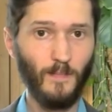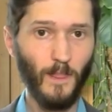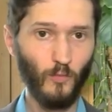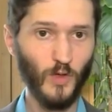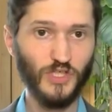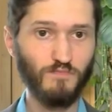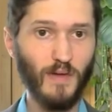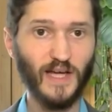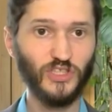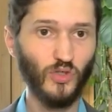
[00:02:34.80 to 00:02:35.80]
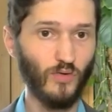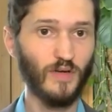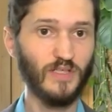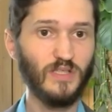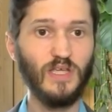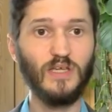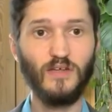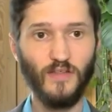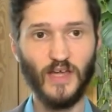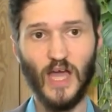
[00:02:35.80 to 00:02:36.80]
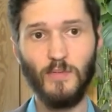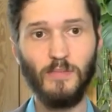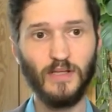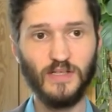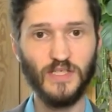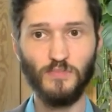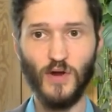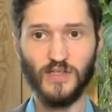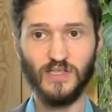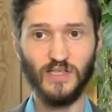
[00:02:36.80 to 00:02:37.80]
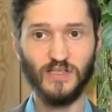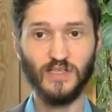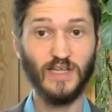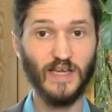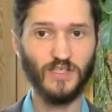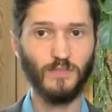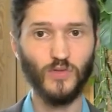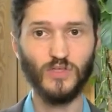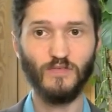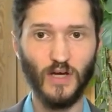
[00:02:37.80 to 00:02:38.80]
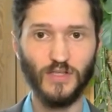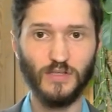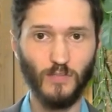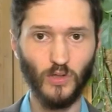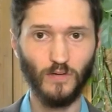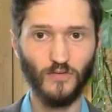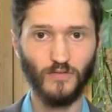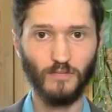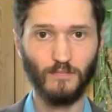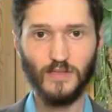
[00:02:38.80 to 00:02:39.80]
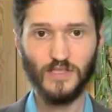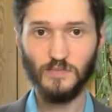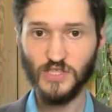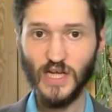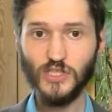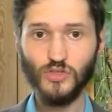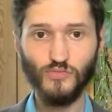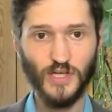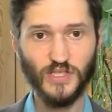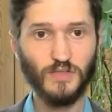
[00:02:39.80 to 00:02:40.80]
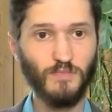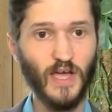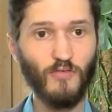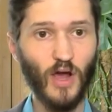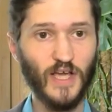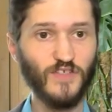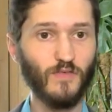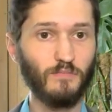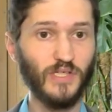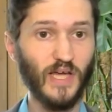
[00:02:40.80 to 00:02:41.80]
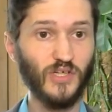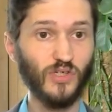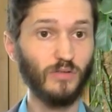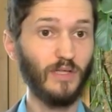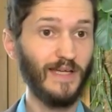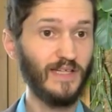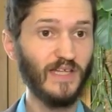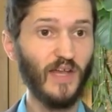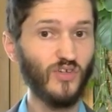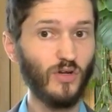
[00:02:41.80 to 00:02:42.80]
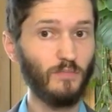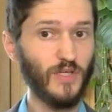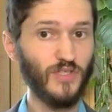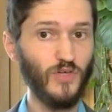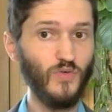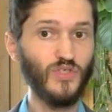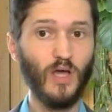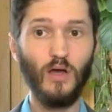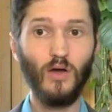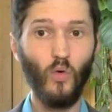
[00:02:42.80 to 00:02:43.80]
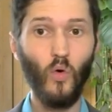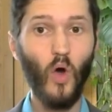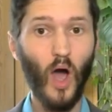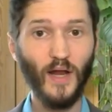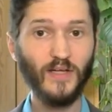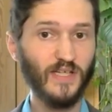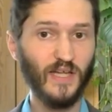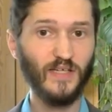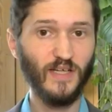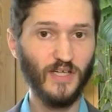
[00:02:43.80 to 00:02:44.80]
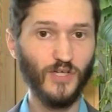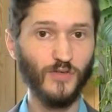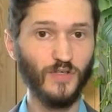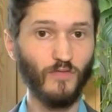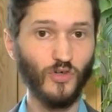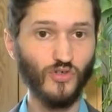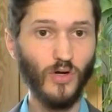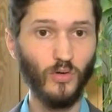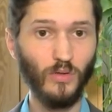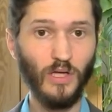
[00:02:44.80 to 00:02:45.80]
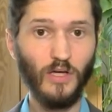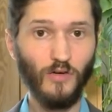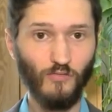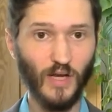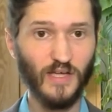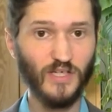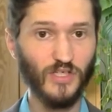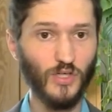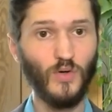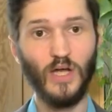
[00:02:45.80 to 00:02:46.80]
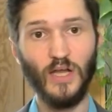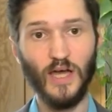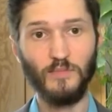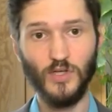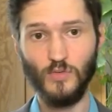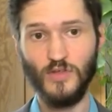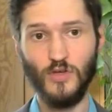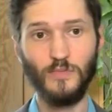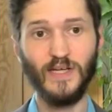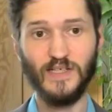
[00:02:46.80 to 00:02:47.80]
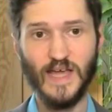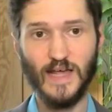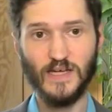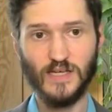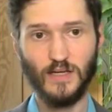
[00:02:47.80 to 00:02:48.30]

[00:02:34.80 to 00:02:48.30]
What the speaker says: which match or exceed the capabilities present in today's most advanced models. Substantial risks may arise from potential intentional misuse or unintended issues of control relating to alignment with human intent.